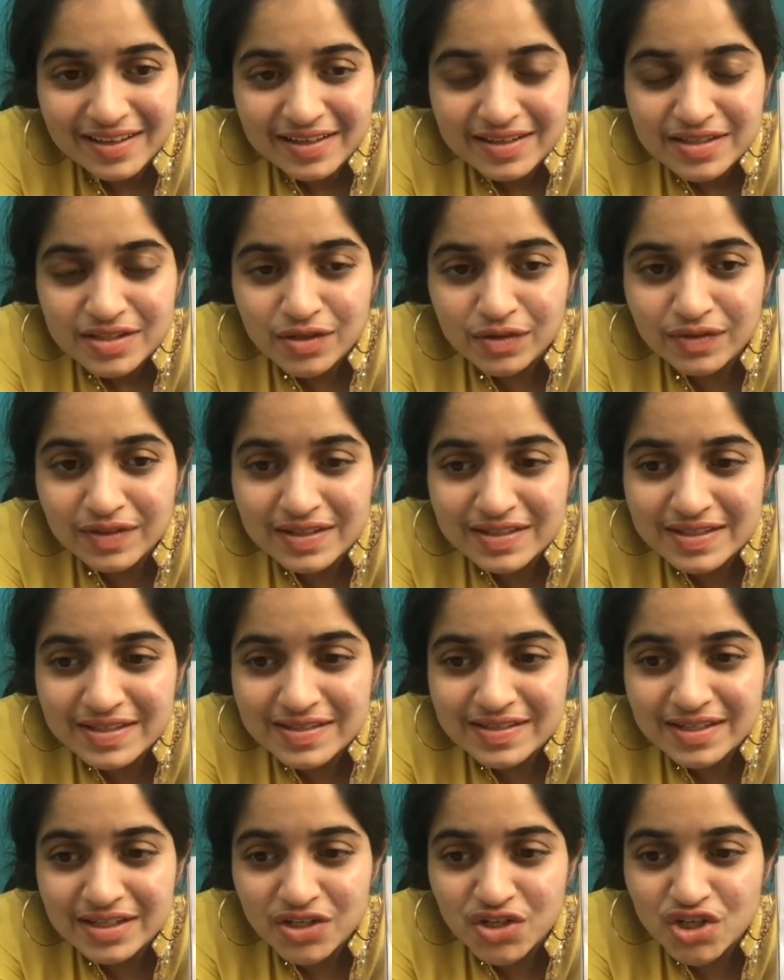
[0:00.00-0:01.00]
So this is
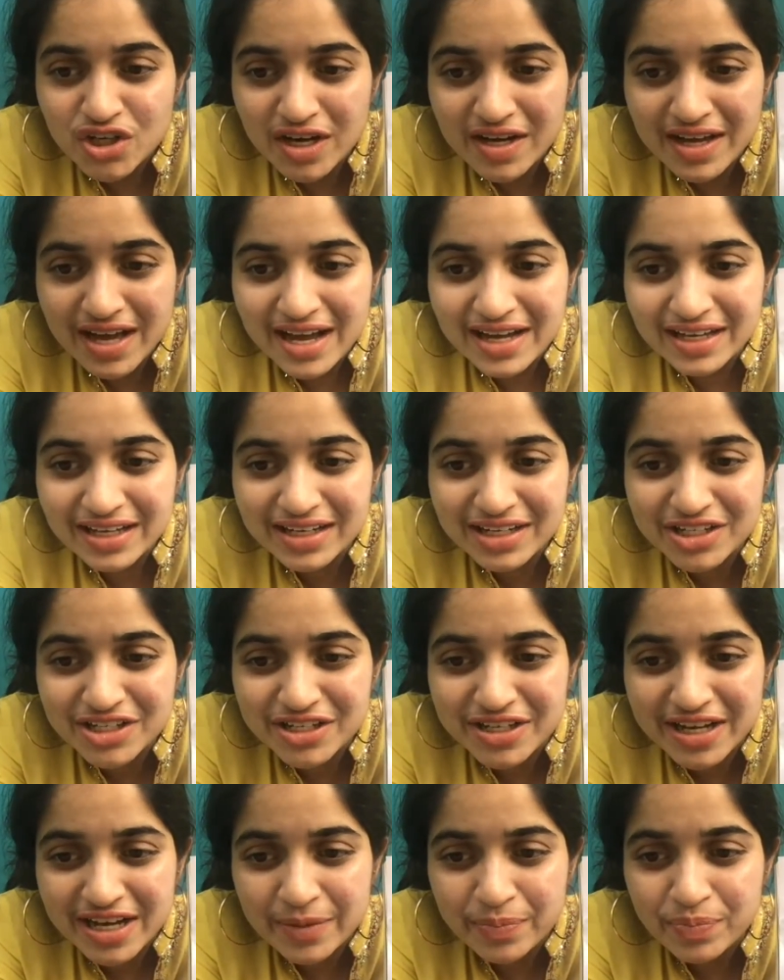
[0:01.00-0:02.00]
a triangle
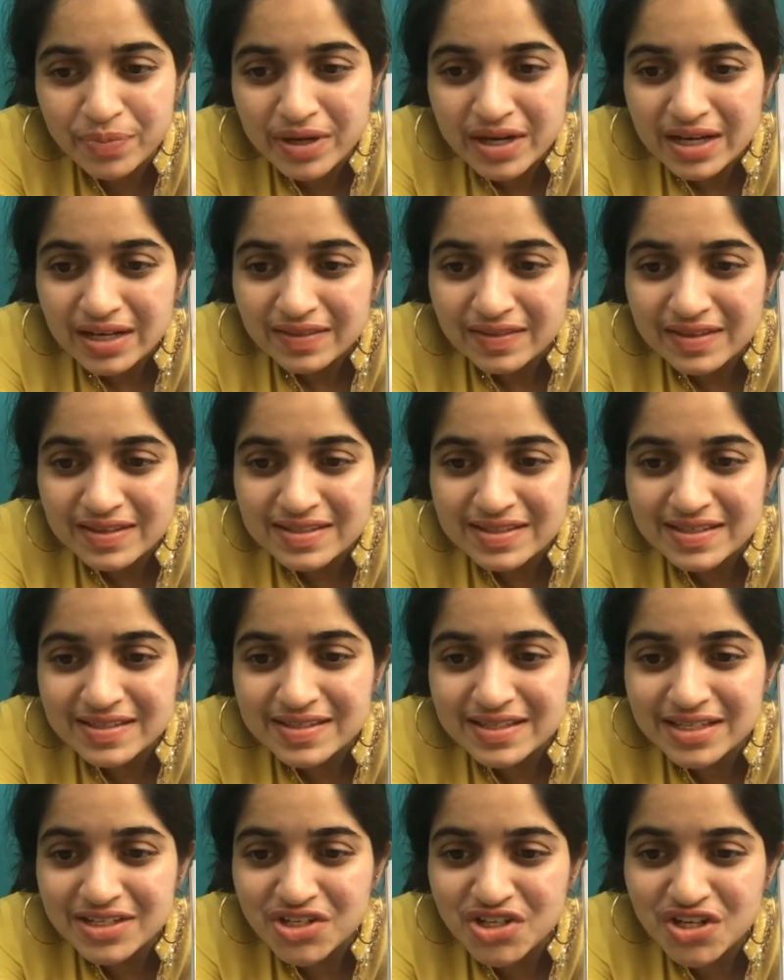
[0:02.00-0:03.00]
shape. This is
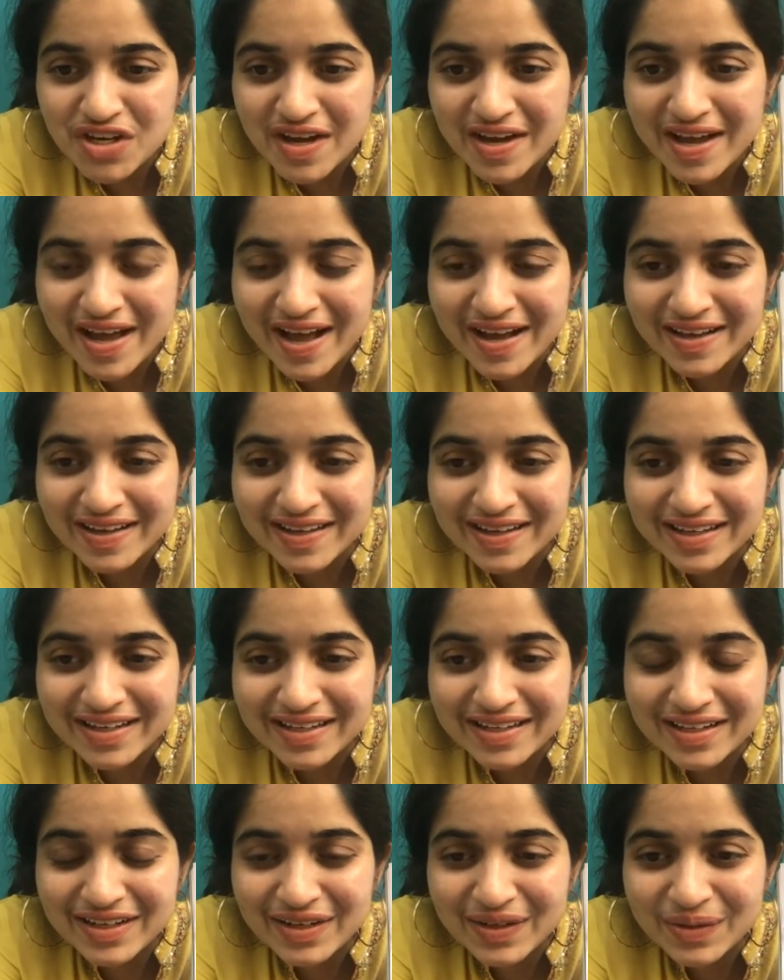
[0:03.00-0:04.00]
a triangle.
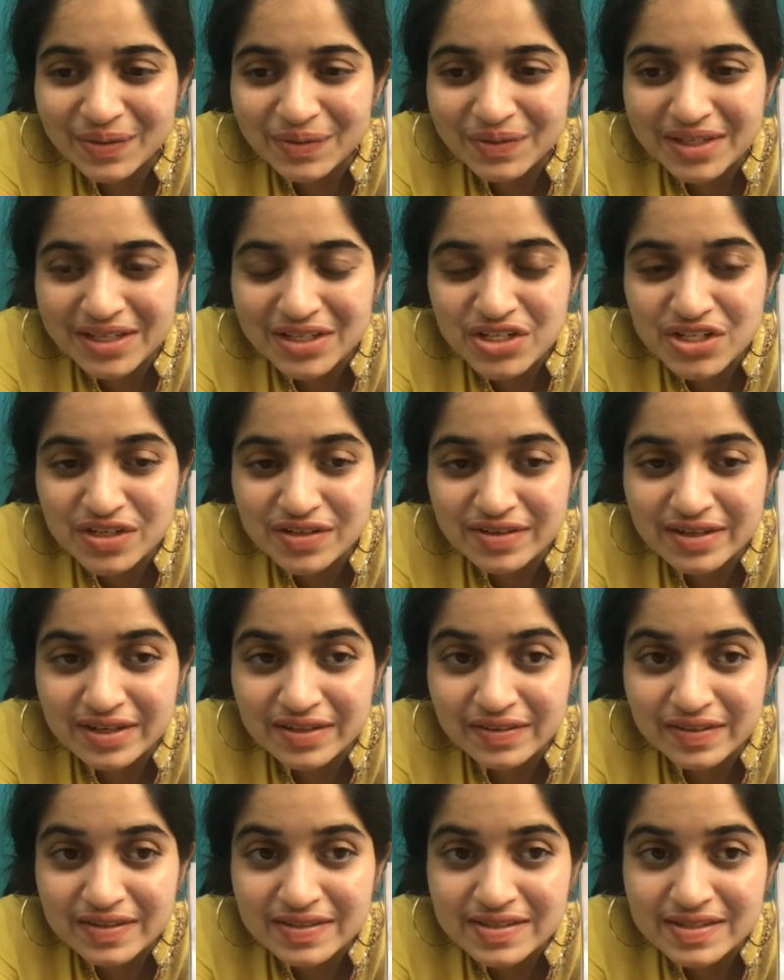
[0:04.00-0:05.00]
Okay, children,
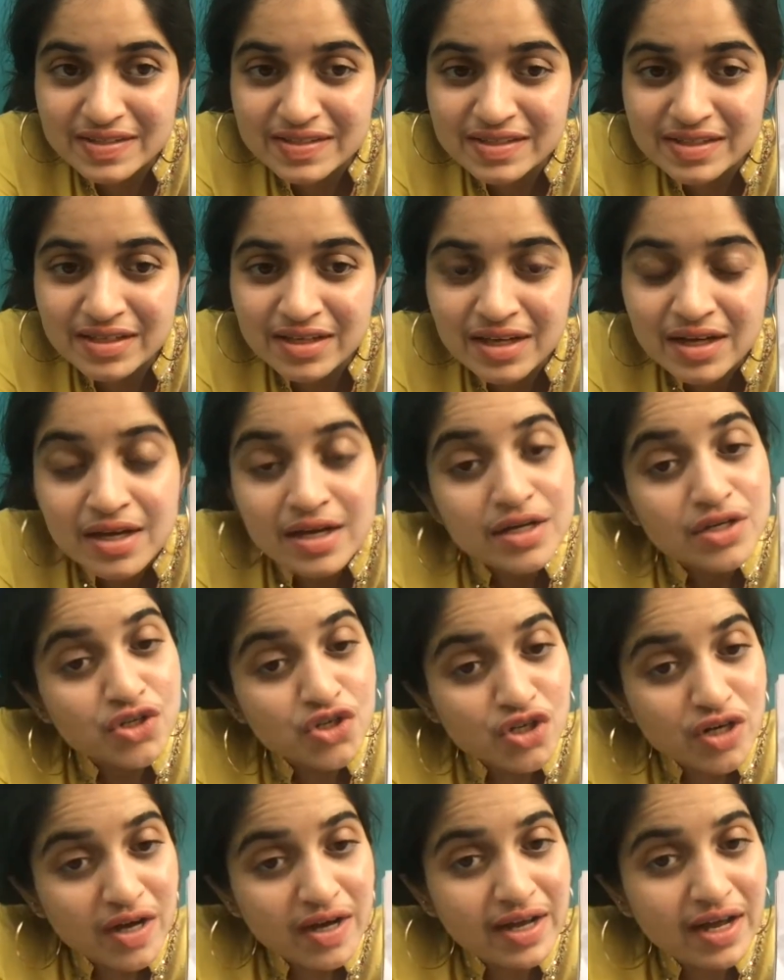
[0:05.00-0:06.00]
this is a
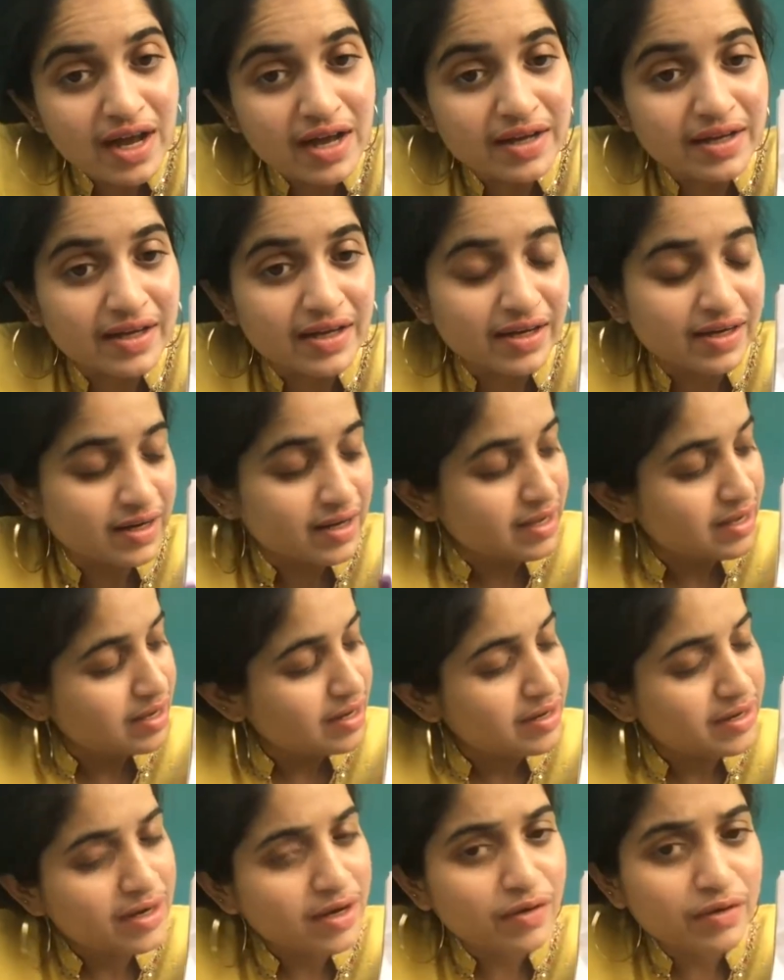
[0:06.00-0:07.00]
triangle.
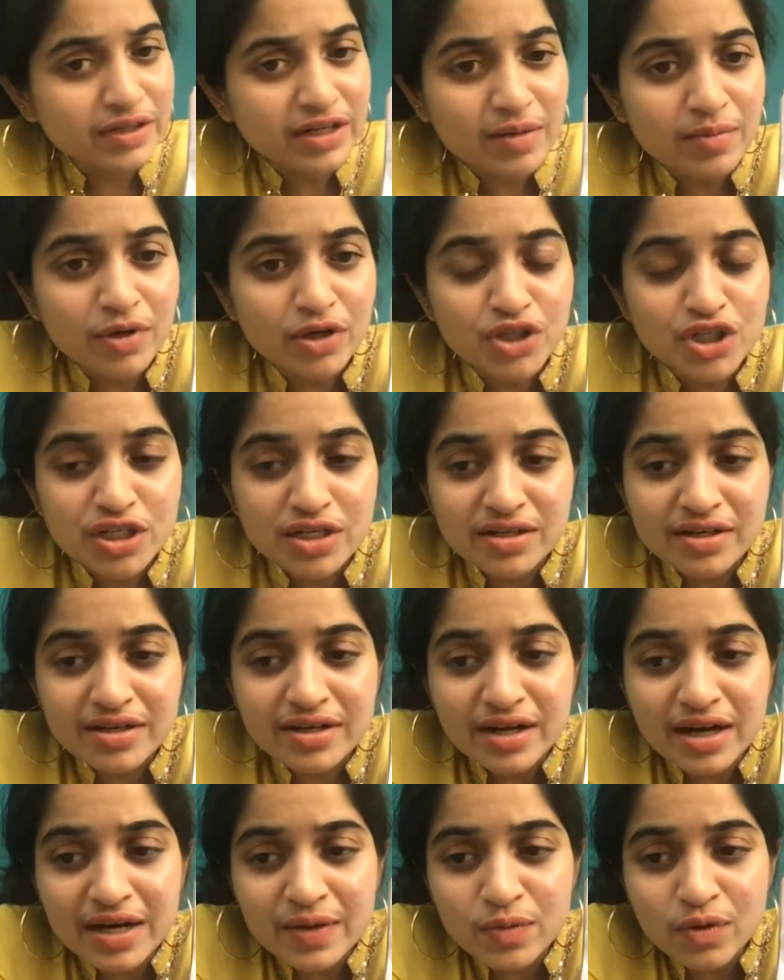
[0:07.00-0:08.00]
Now come on, children.
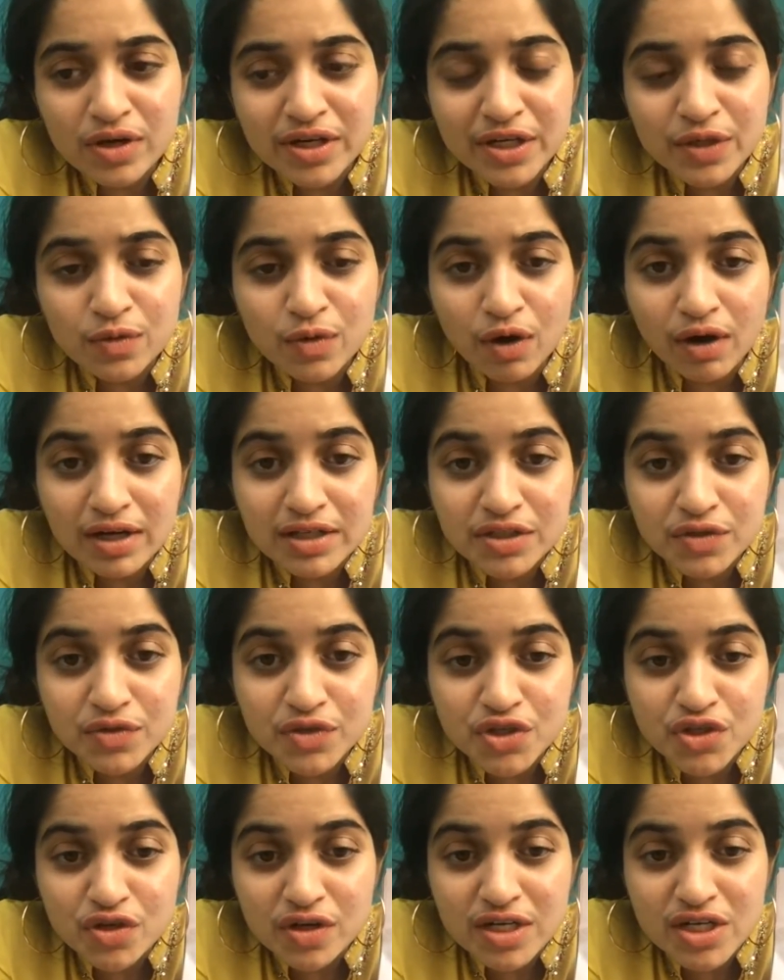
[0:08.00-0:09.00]
I want you all to
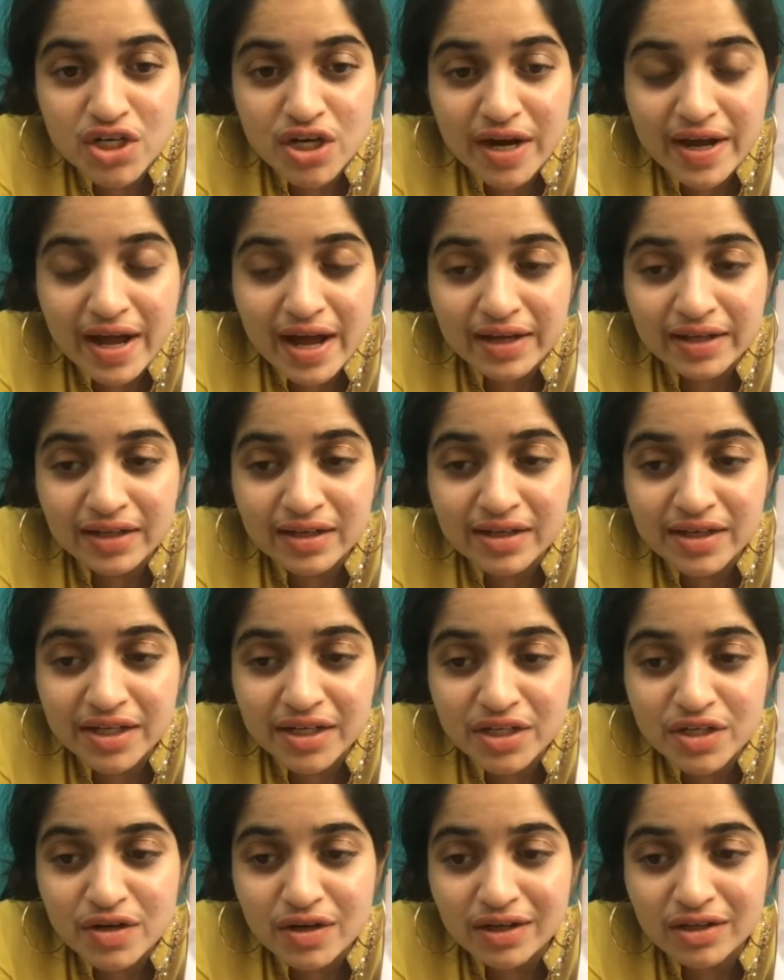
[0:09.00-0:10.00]
draw triangle in
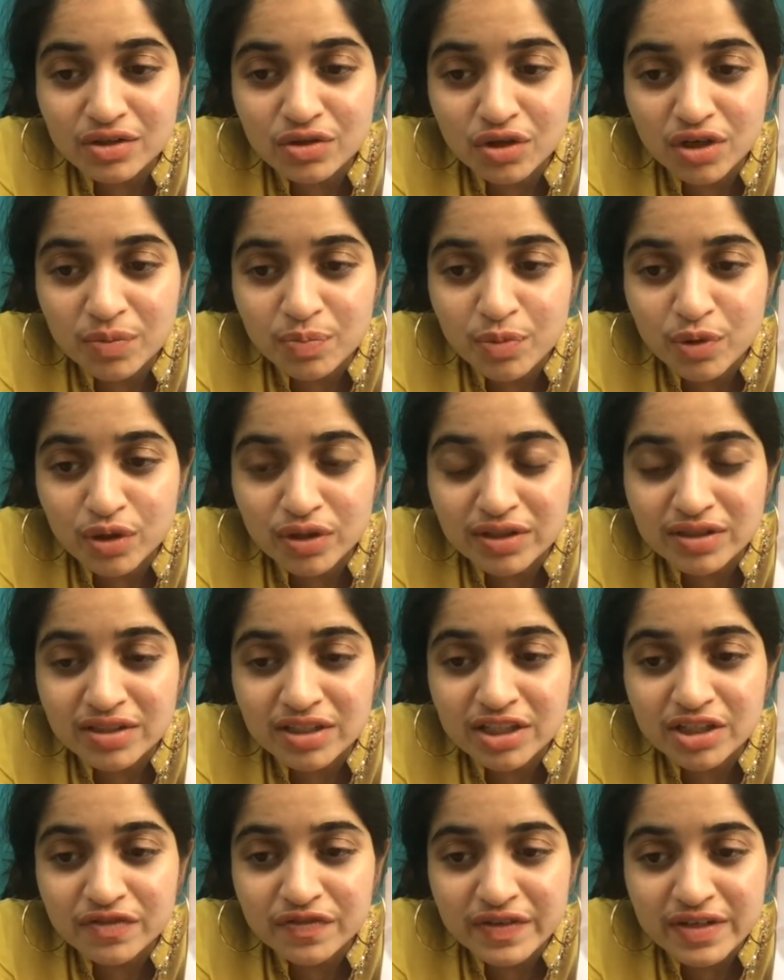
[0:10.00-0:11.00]
your notebook. Did
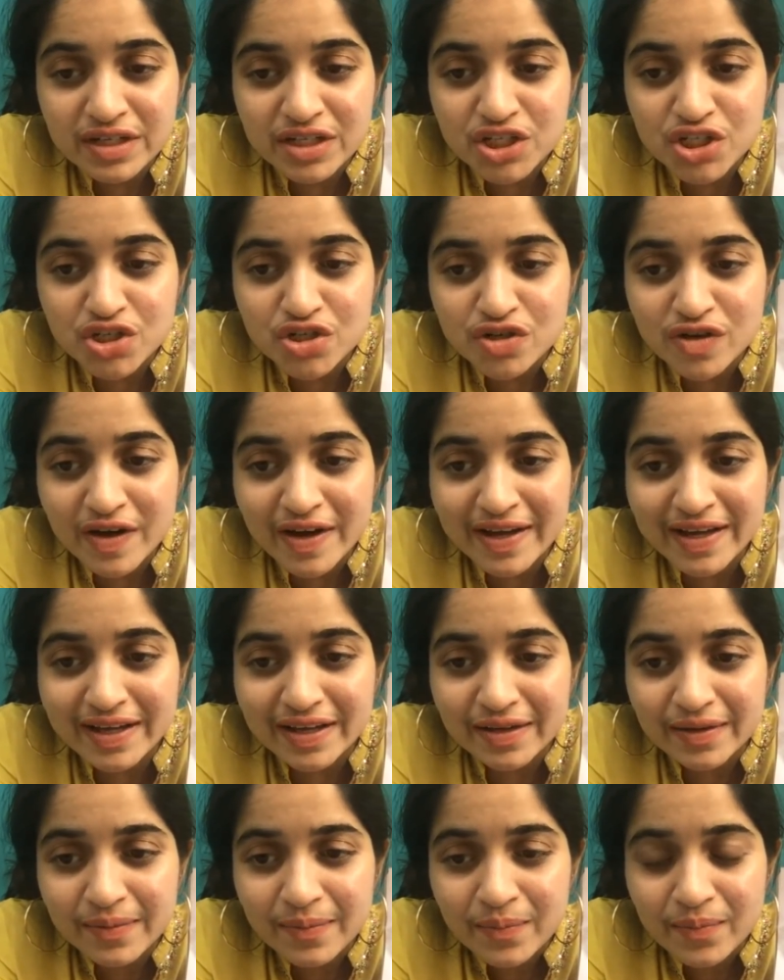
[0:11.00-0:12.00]
you finish drawing?